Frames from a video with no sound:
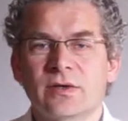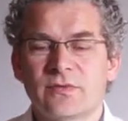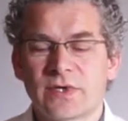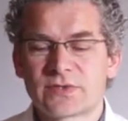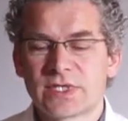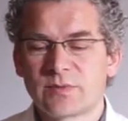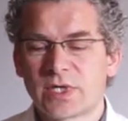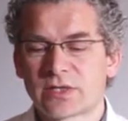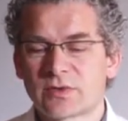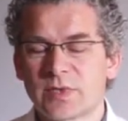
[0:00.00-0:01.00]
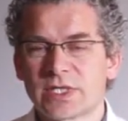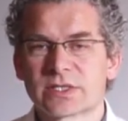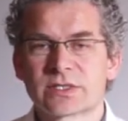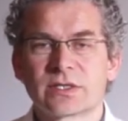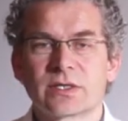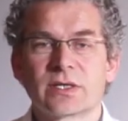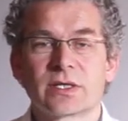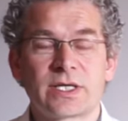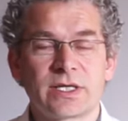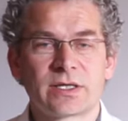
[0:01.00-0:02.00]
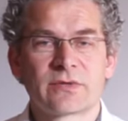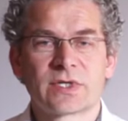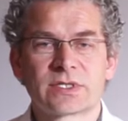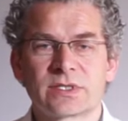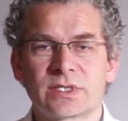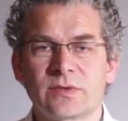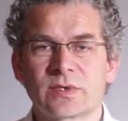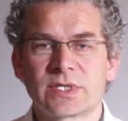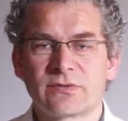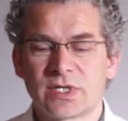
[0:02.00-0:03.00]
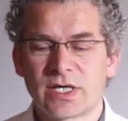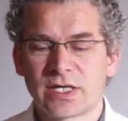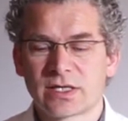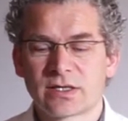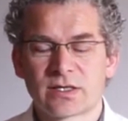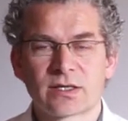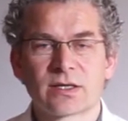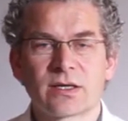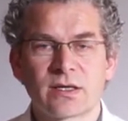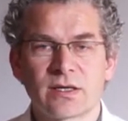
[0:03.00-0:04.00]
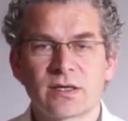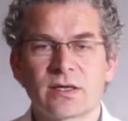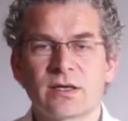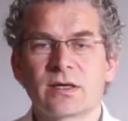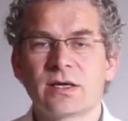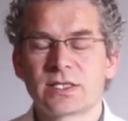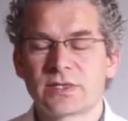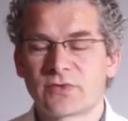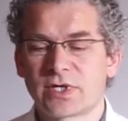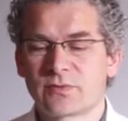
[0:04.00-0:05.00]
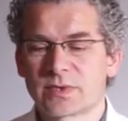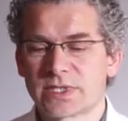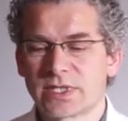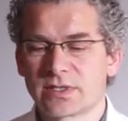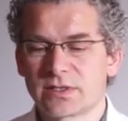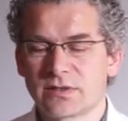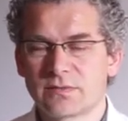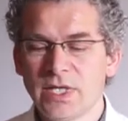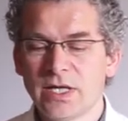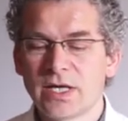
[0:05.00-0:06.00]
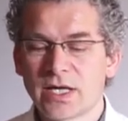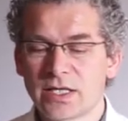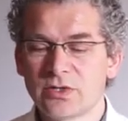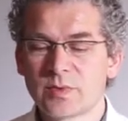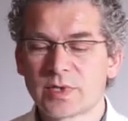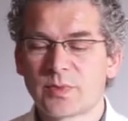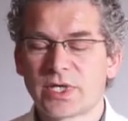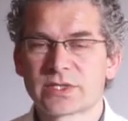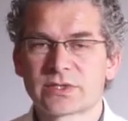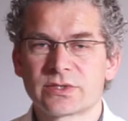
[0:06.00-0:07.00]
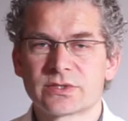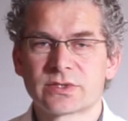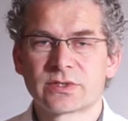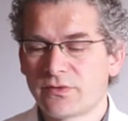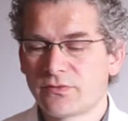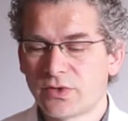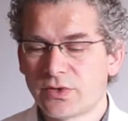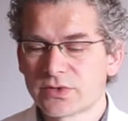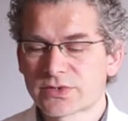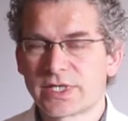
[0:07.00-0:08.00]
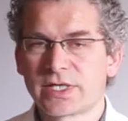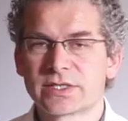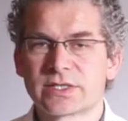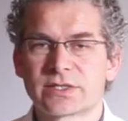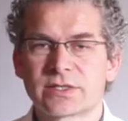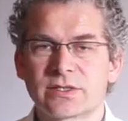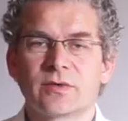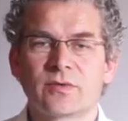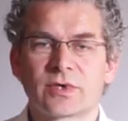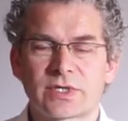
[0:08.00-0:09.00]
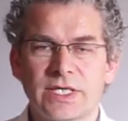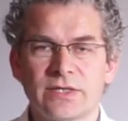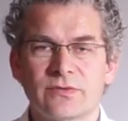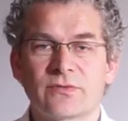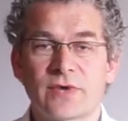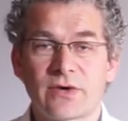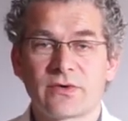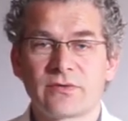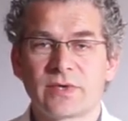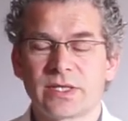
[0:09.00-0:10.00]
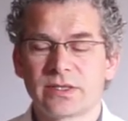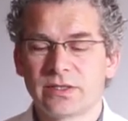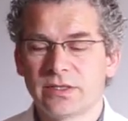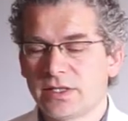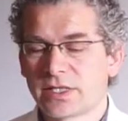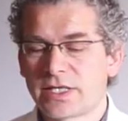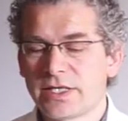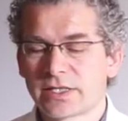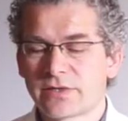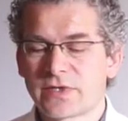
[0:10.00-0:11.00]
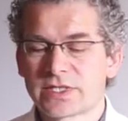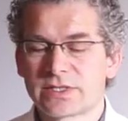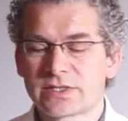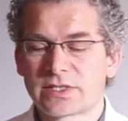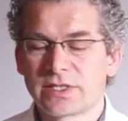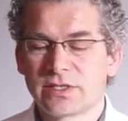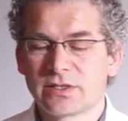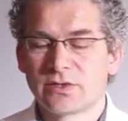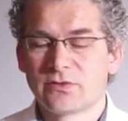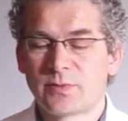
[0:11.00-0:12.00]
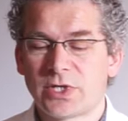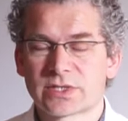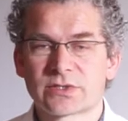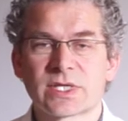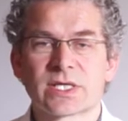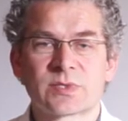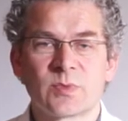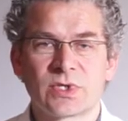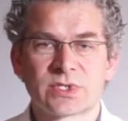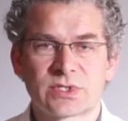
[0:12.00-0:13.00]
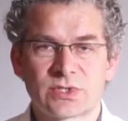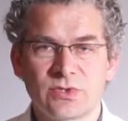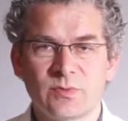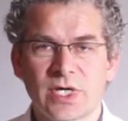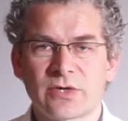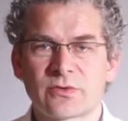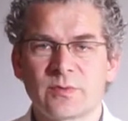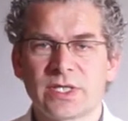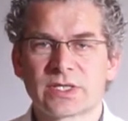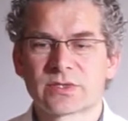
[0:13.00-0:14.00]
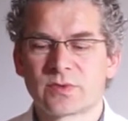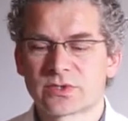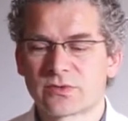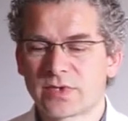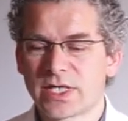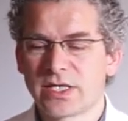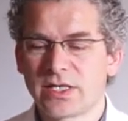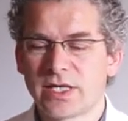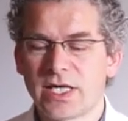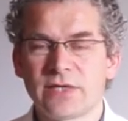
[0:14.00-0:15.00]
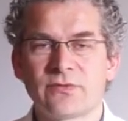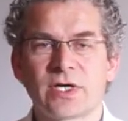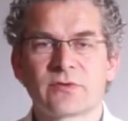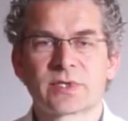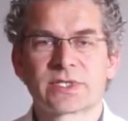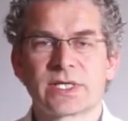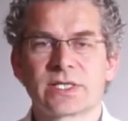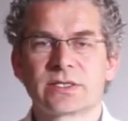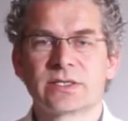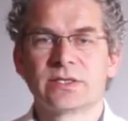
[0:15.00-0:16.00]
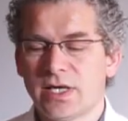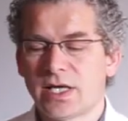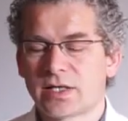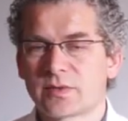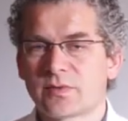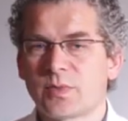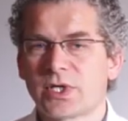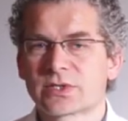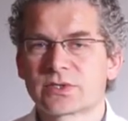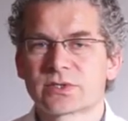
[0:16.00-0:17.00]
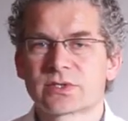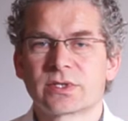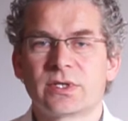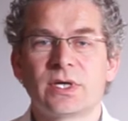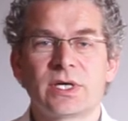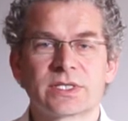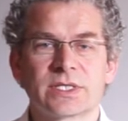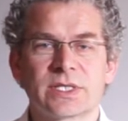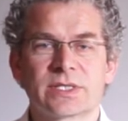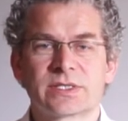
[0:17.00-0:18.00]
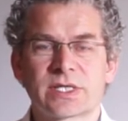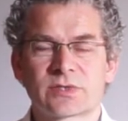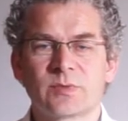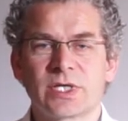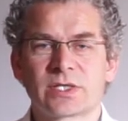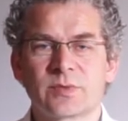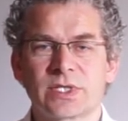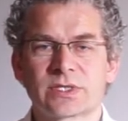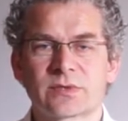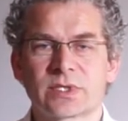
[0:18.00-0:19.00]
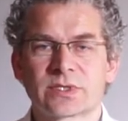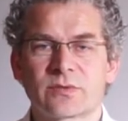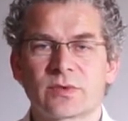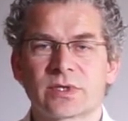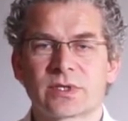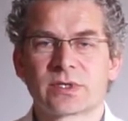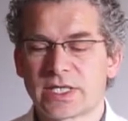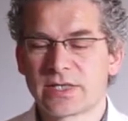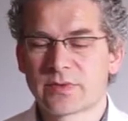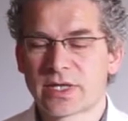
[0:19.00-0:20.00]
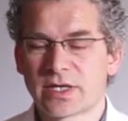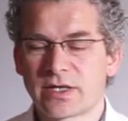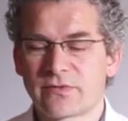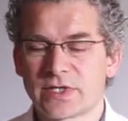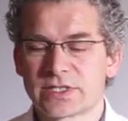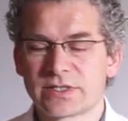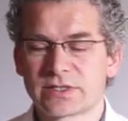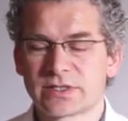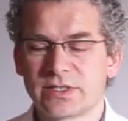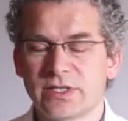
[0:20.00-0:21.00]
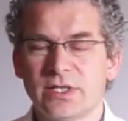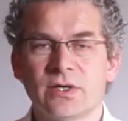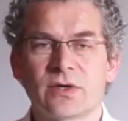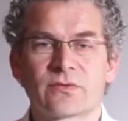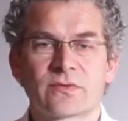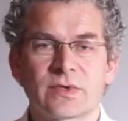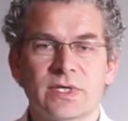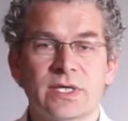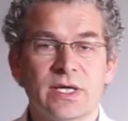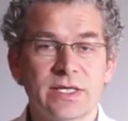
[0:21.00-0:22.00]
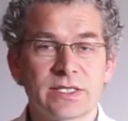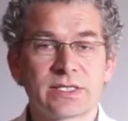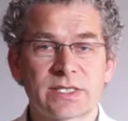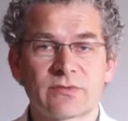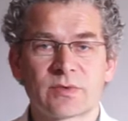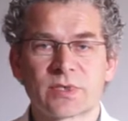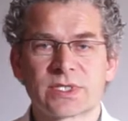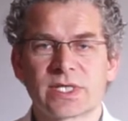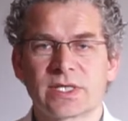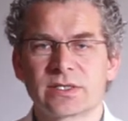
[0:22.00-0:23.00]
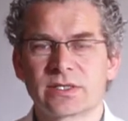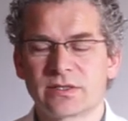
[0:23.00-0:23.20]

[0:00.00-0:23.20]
15 micrometers, the cleaning efficiency was even higher, 95%. Aluminum particles for all sizes were cleaned very well. The cleaning efficiency of particles as small as 2 micrometers was already 85%, and particles larger than 6 micrometers were cleaned with an efficiency of 97%.